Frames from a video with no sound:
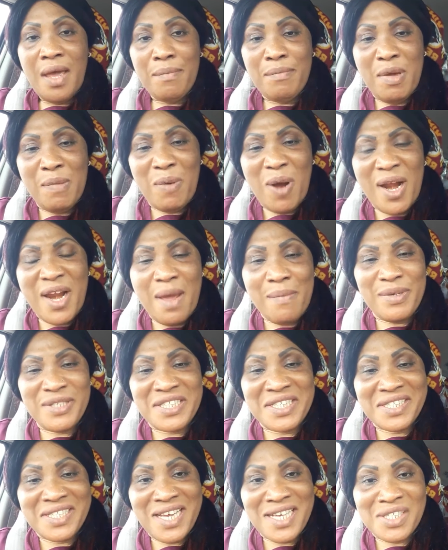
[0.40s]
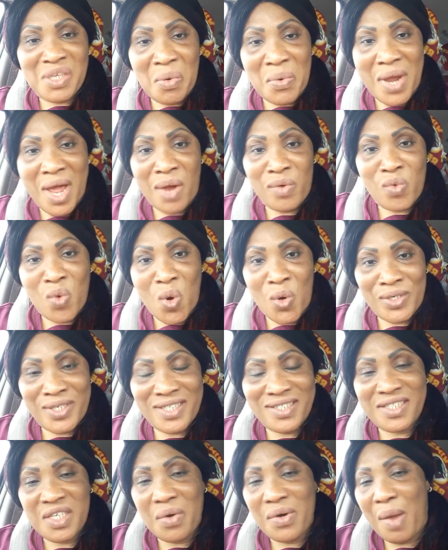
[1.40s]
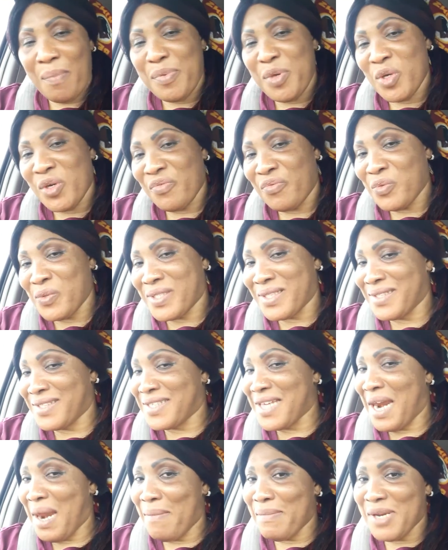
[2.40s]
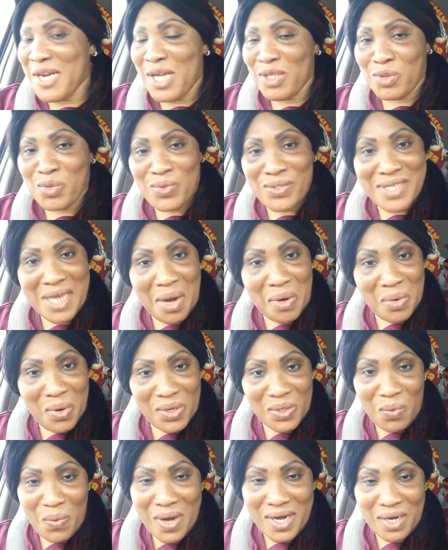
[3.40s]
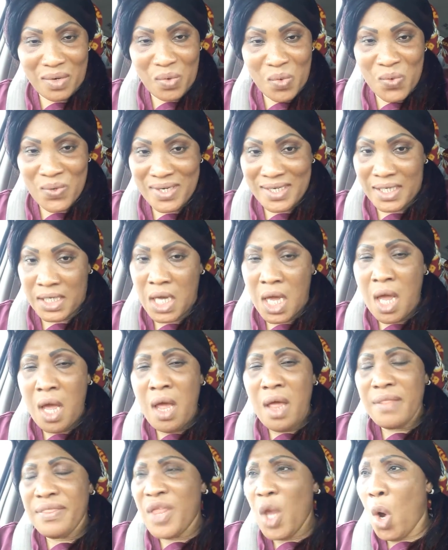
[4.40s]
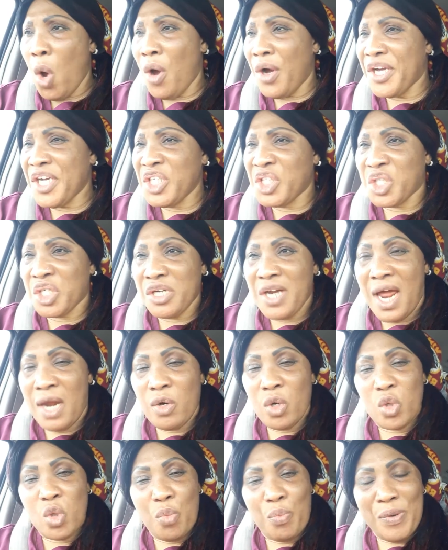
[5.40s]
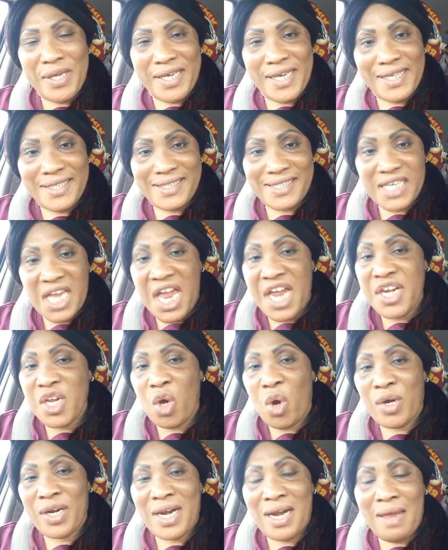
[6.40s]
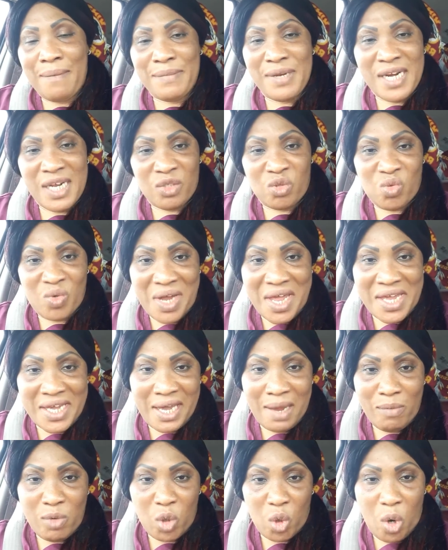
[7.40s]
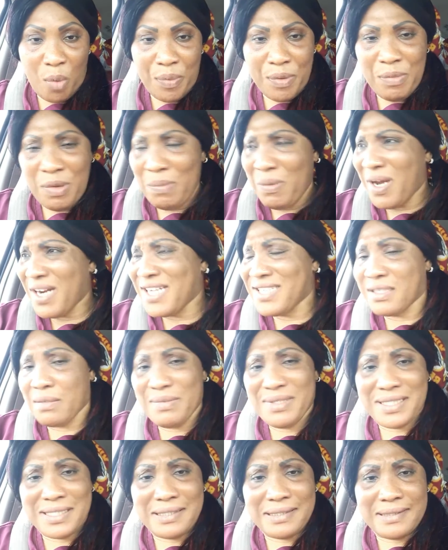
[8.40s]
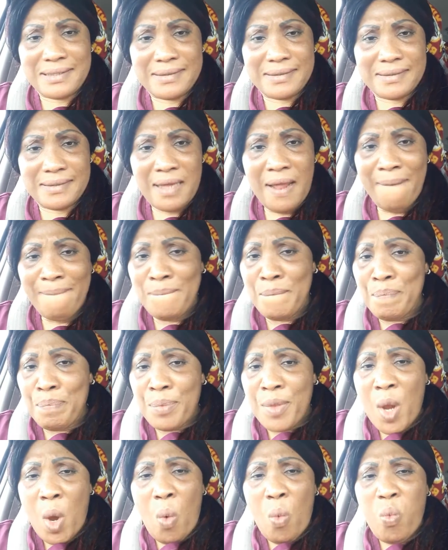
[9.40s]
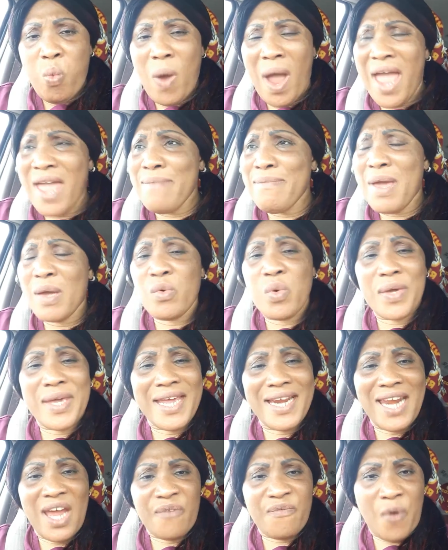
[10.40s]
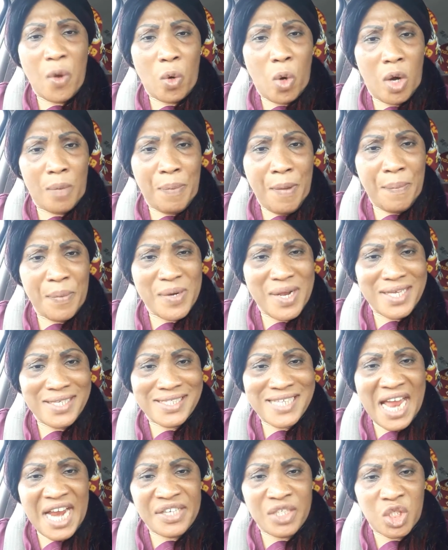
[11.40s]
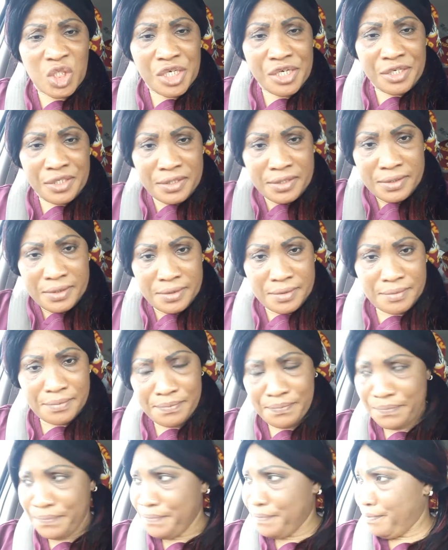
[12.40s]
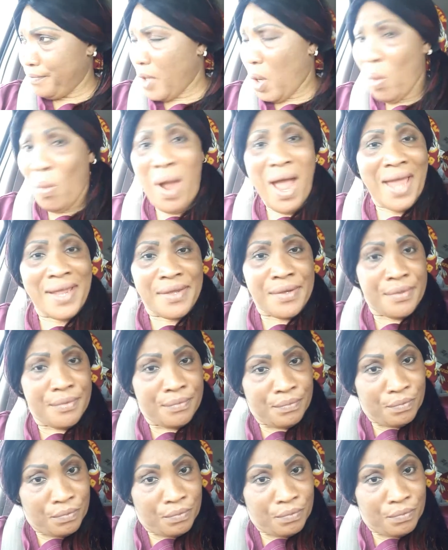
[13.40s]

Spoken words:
My brother and my sisters are on our road. This sound a beautiful sister, Laminatu San, called the one and only. The original, no duplicates. Any other Laminatu na a carbon copy. My brothers and my sisters. Why make we collect for call people their side chicks? Why?